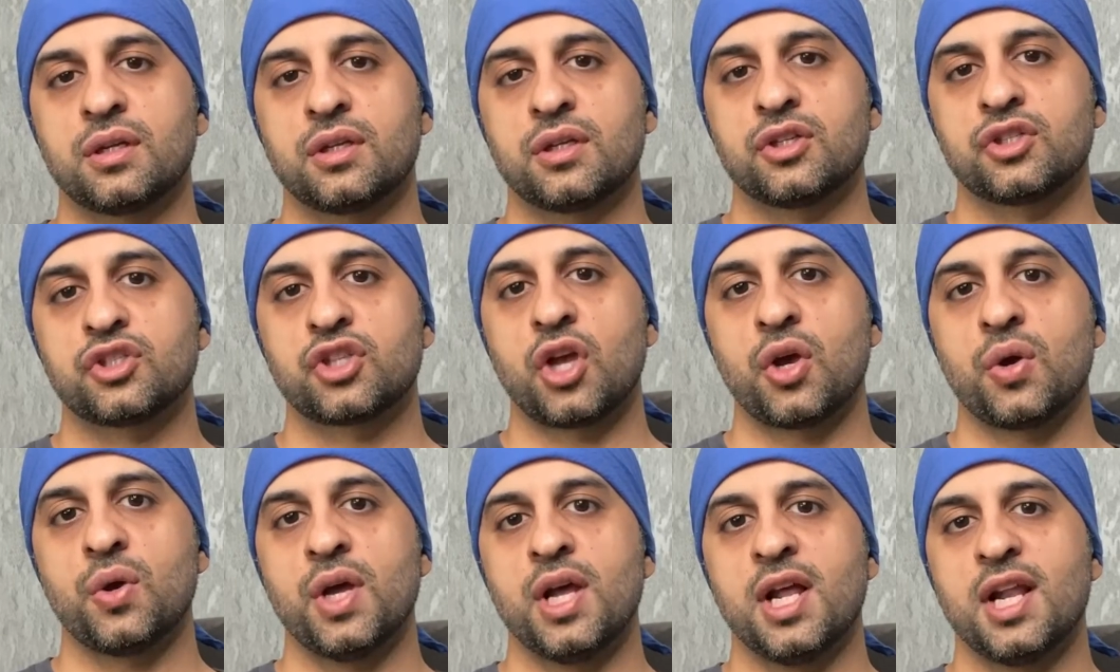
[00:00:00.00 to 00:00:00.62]
So
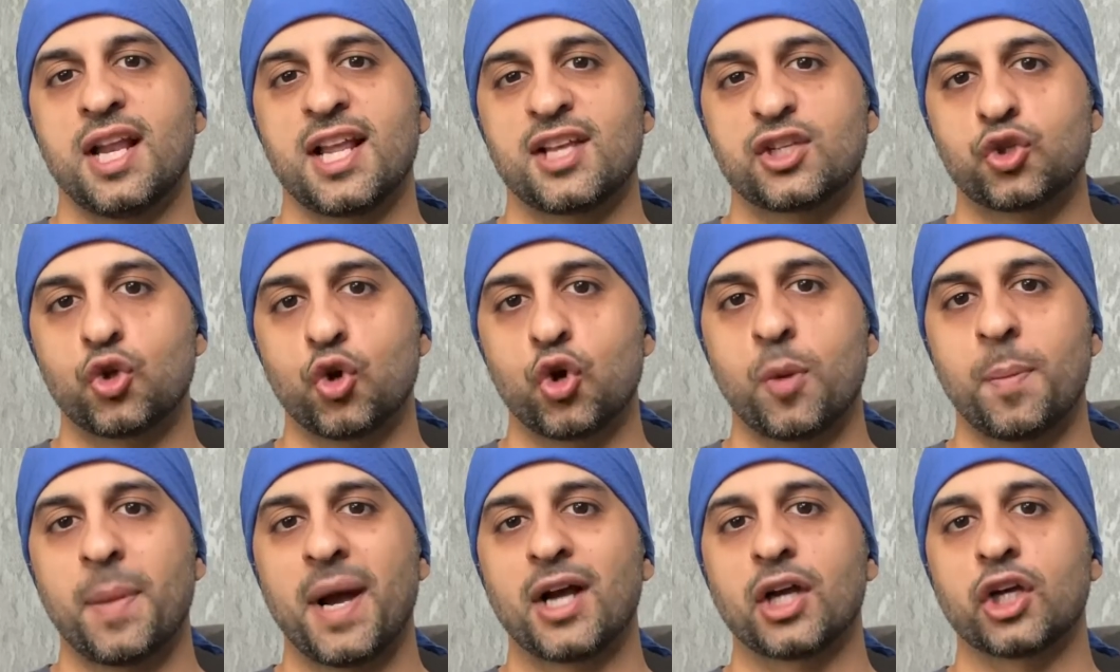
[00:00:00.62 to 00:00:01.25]
let's talk
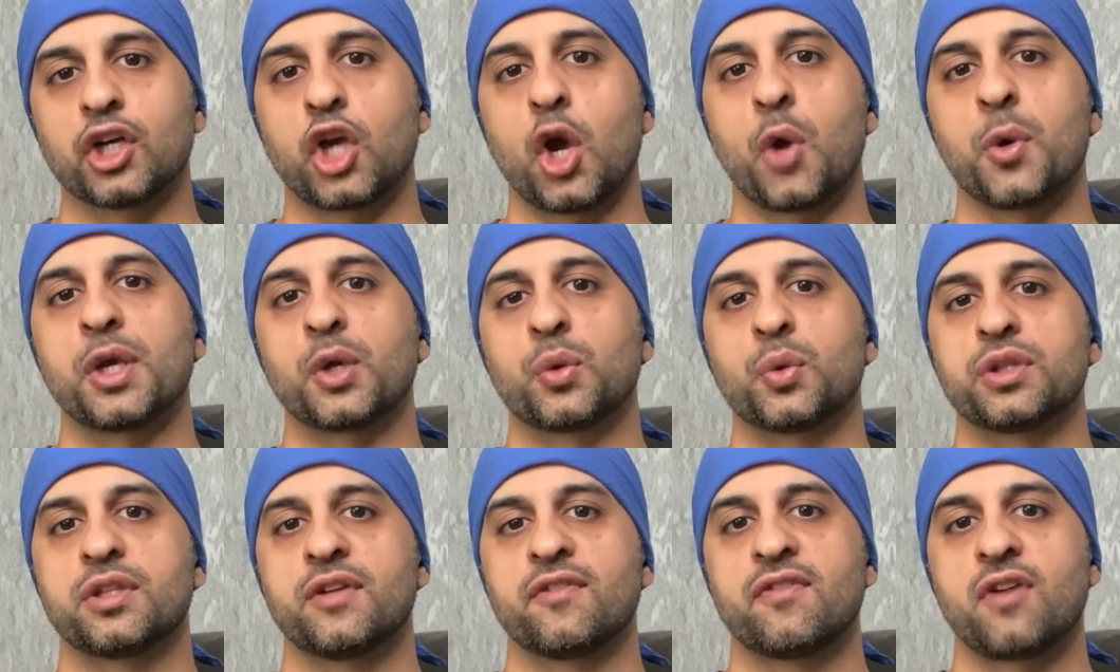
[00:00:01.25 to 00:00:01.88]
about going
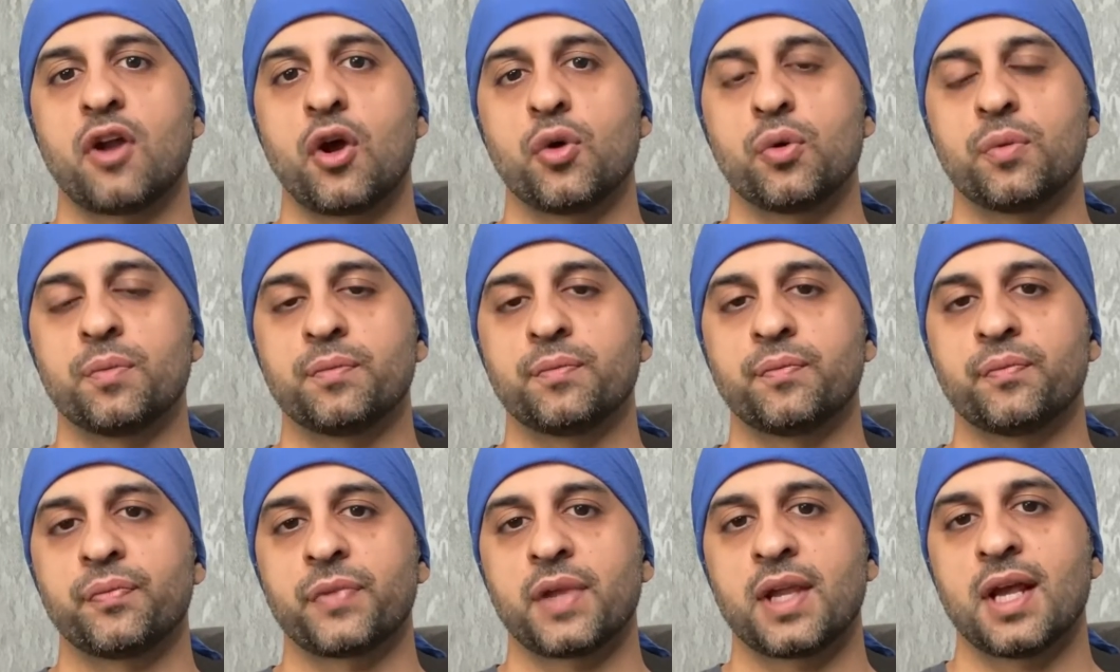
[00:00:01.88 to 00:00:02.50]
with the flow.
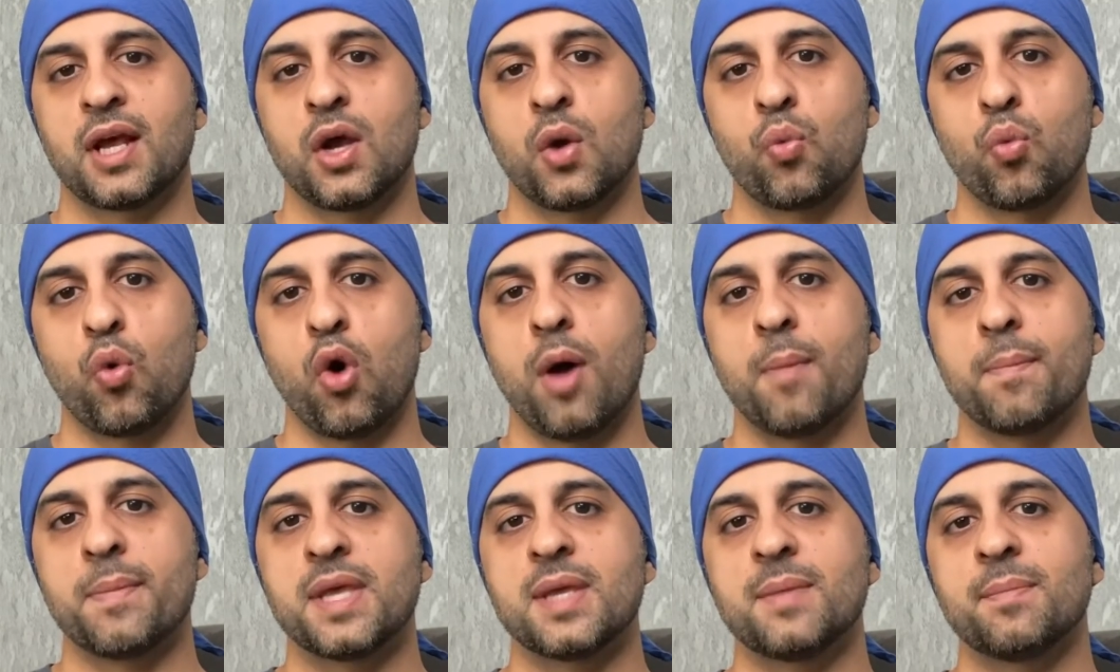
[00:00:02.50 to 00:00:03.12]
What
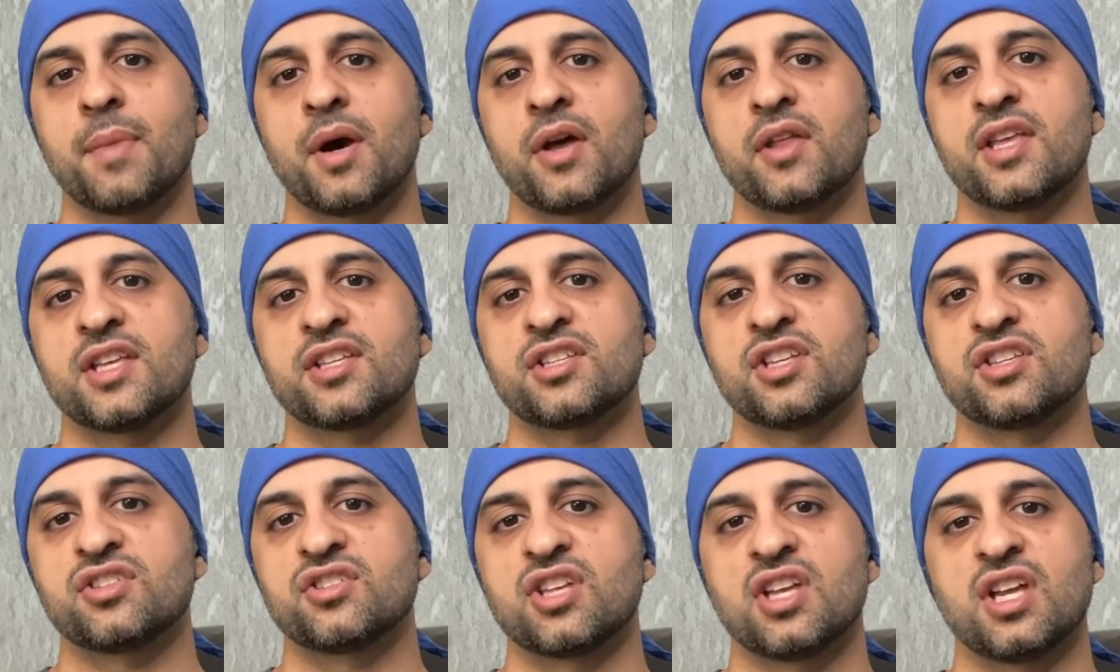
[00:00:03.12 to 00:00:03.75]
I mean by this
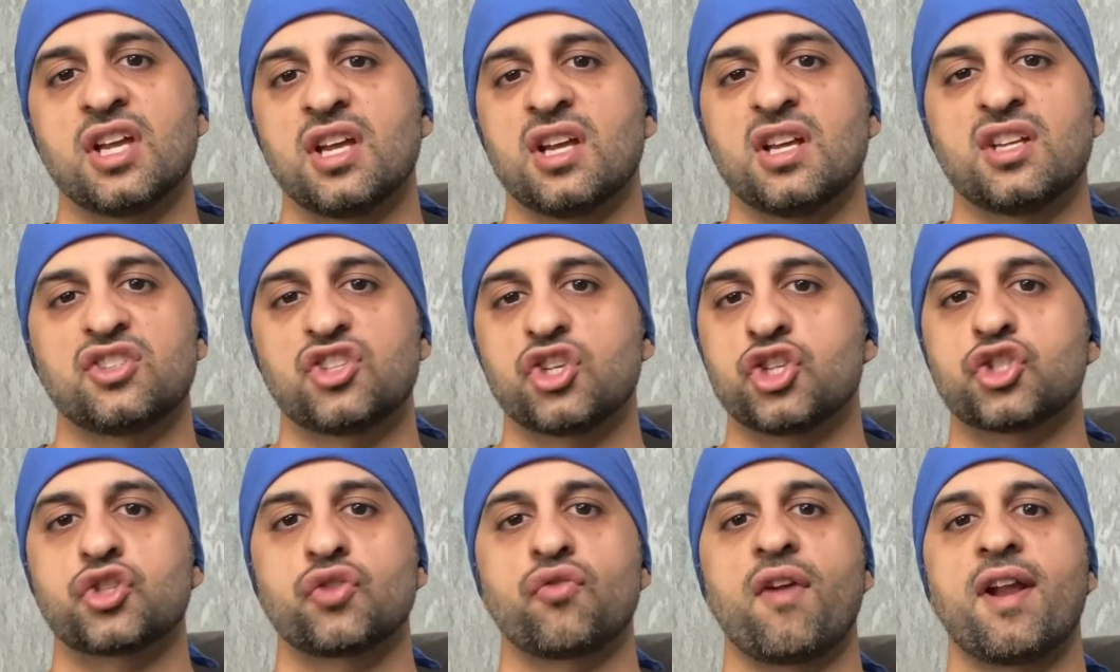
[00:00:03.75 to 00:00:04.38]
is
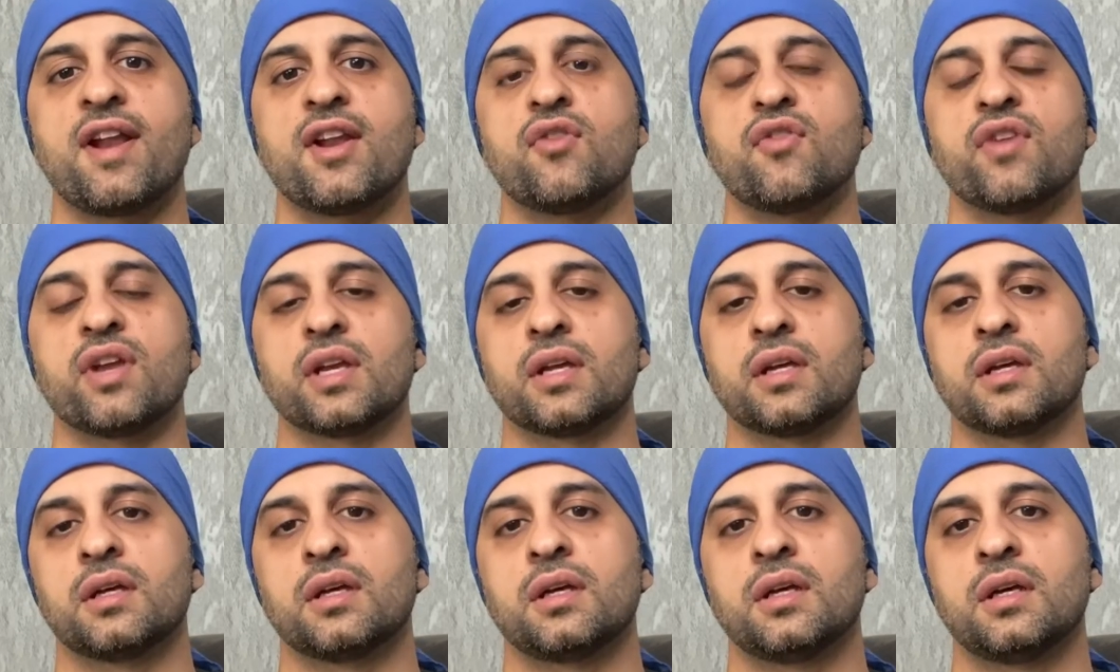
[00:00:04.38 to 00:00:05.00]
just surrendering.
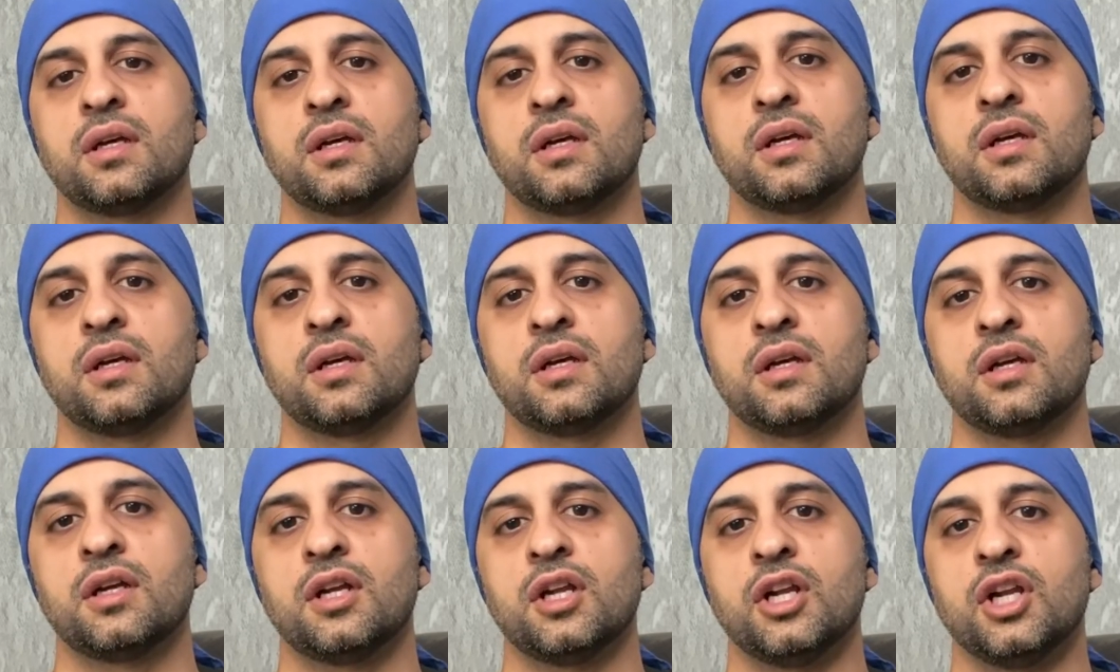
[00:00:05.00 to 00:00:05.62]

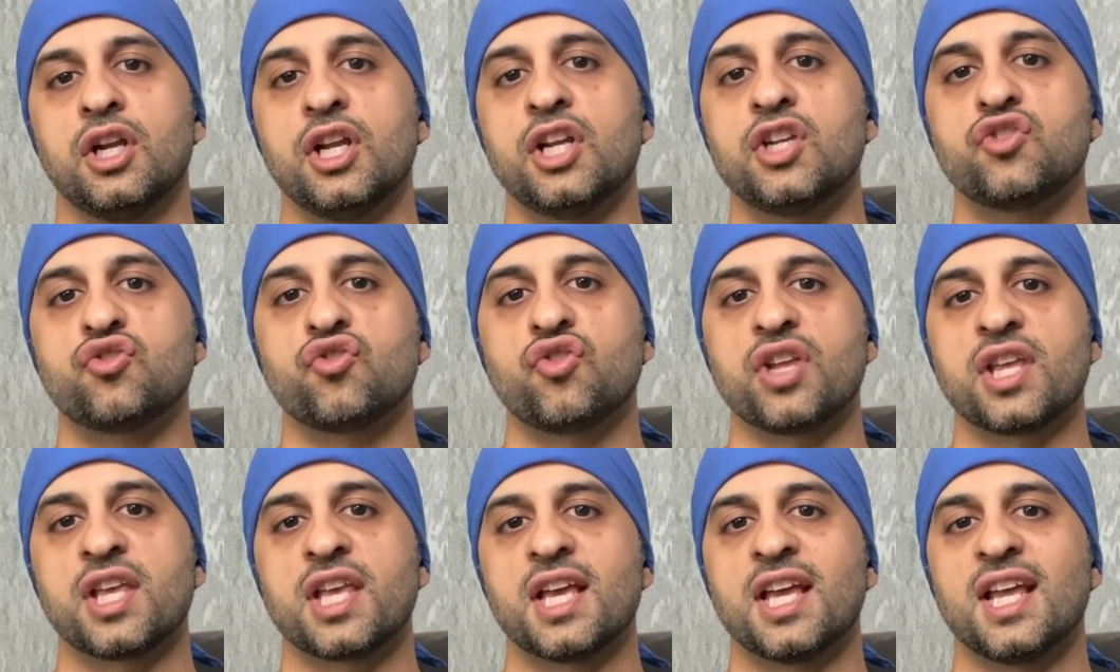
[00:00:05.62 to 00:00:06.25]

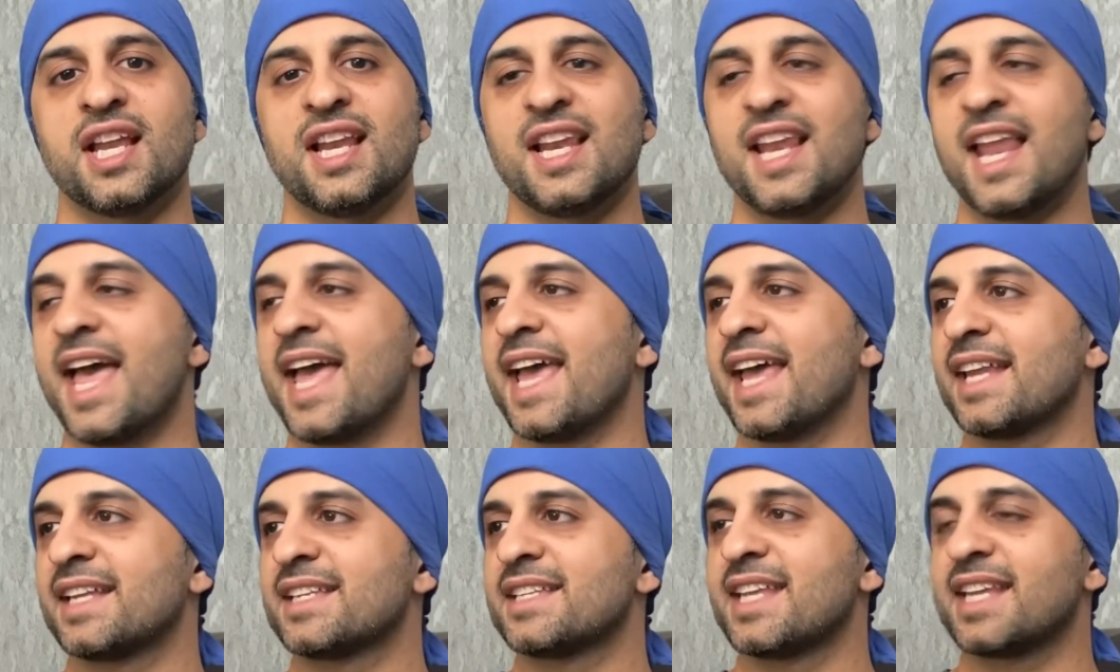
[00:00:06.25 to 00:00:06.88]
Literally
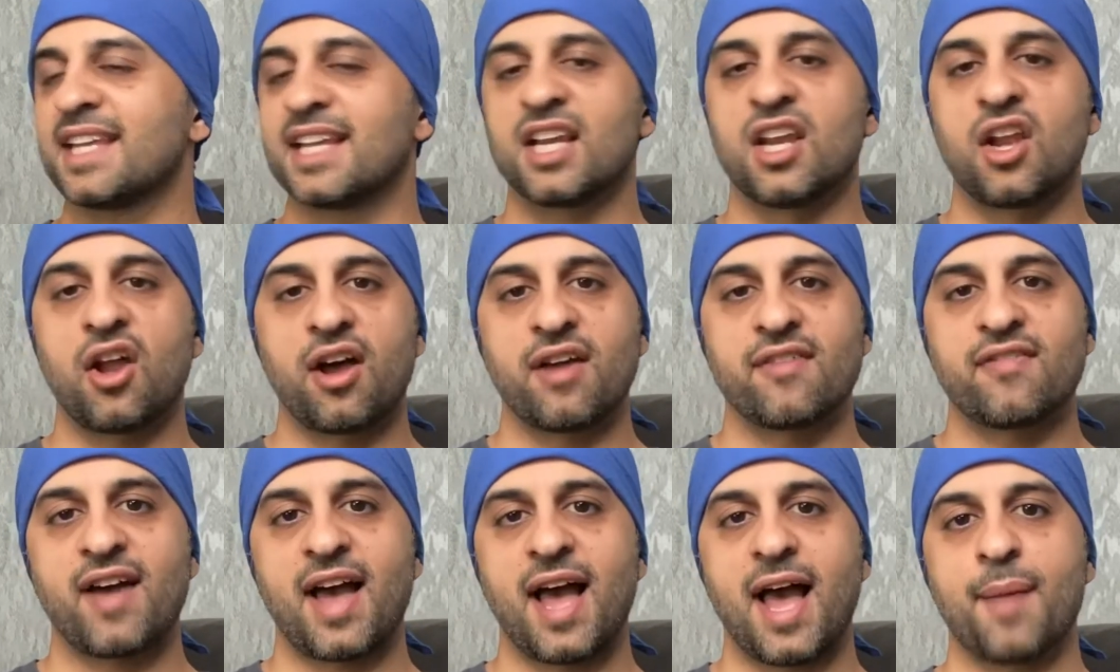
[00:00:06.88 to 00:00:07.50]
letting
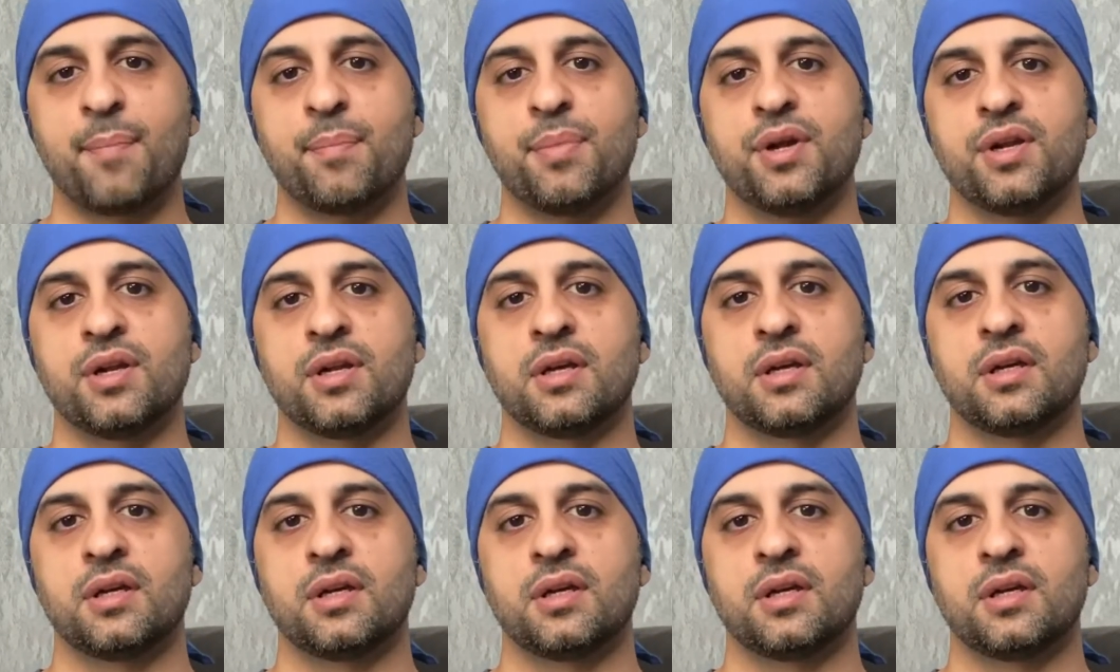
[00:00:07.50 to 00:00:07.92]
life happen.